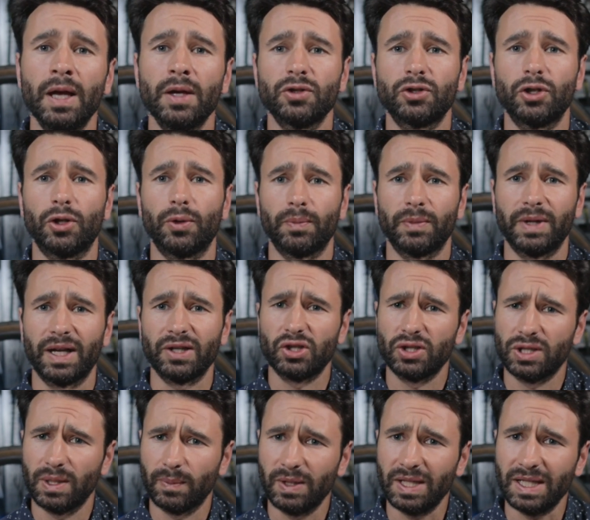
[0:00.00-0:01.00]
So that's
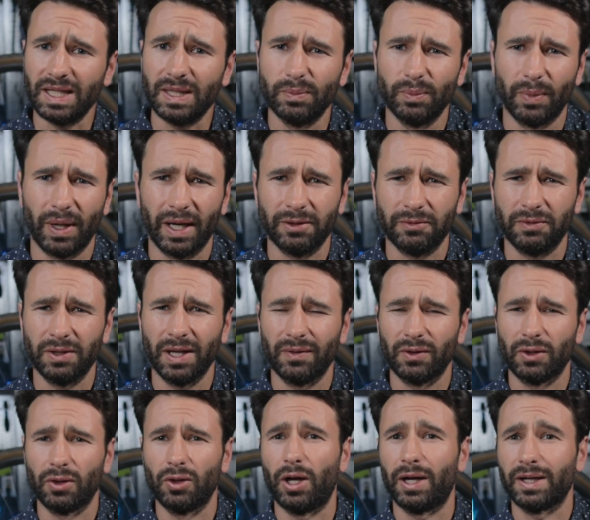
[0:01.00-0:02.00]
just something to keep in mind. If you have
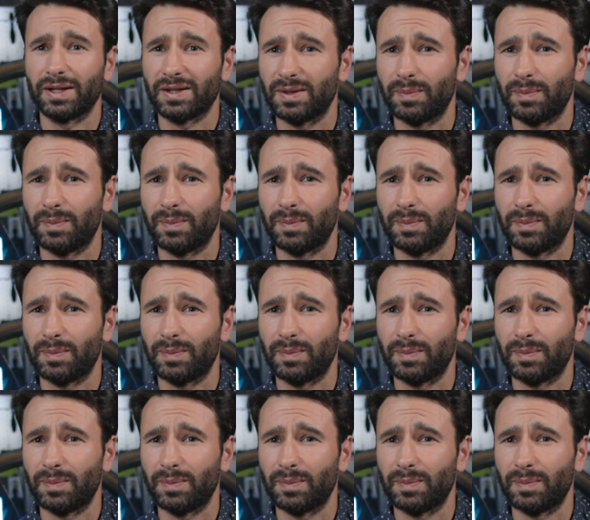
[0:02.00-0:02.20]
a lot of